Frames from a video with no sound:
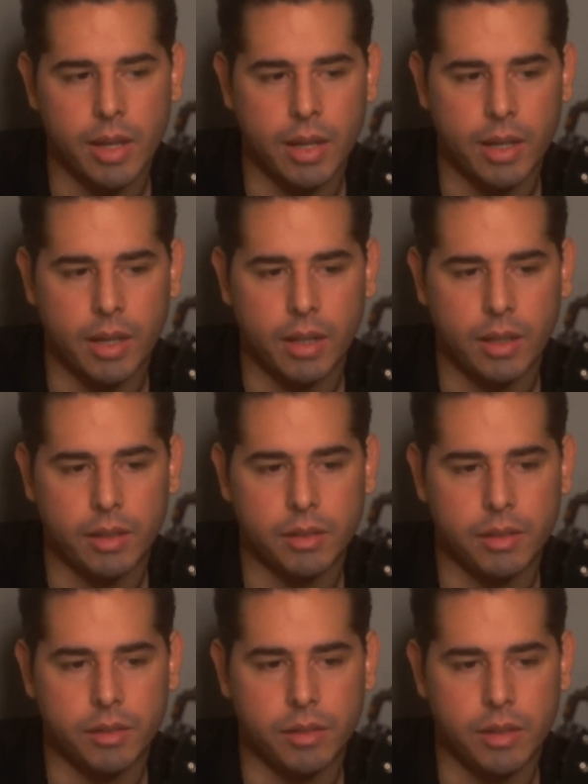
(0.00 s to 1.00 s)

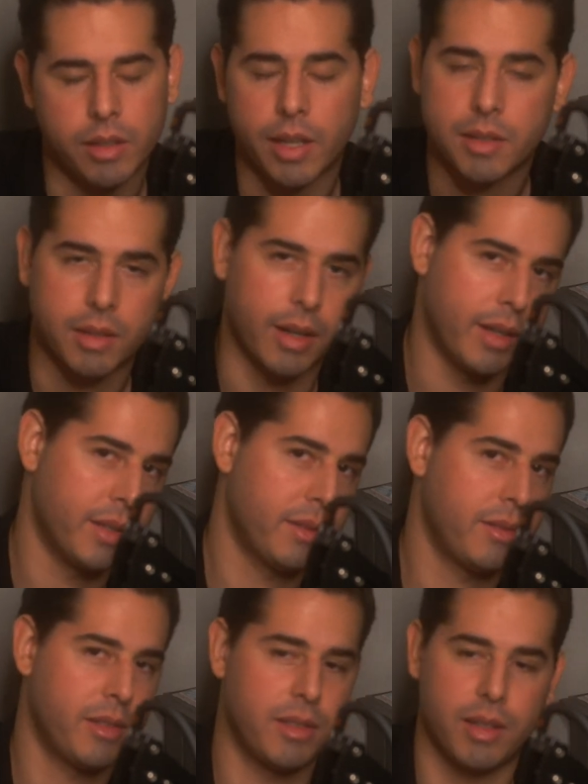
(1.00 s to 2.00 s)
And yes, guys,
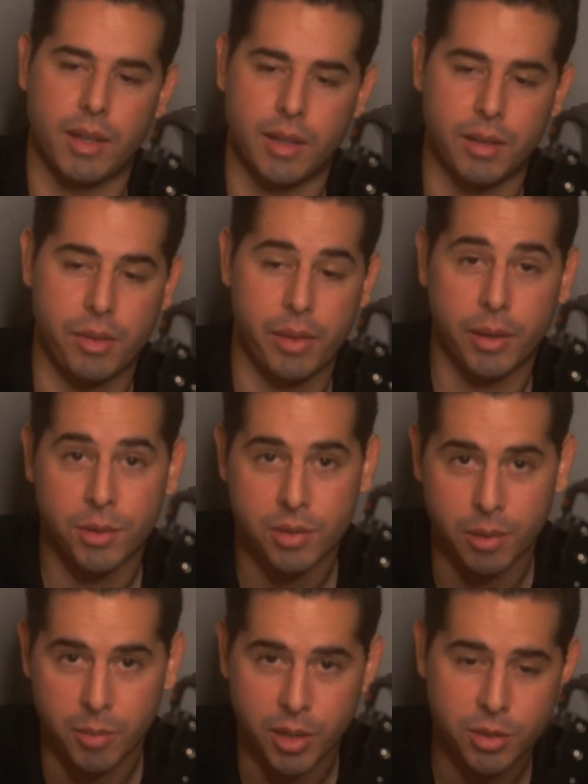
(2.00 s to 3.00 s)
thank you
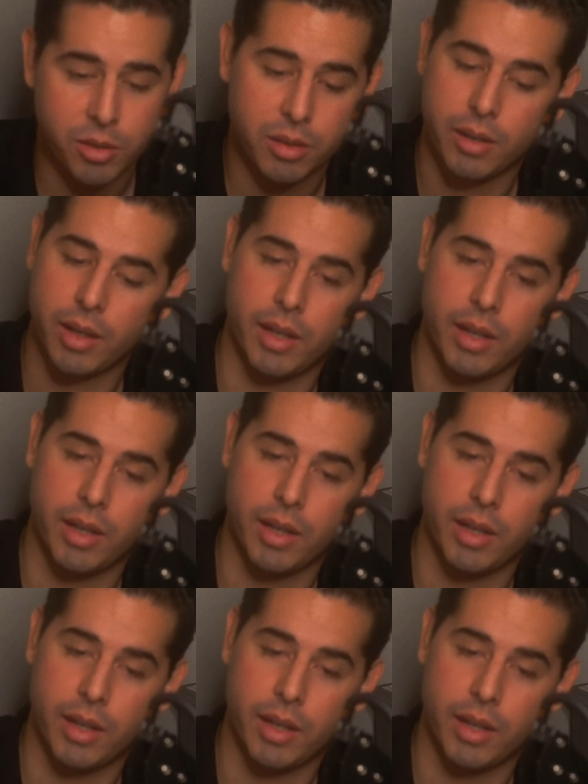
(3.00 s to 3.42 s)
so much,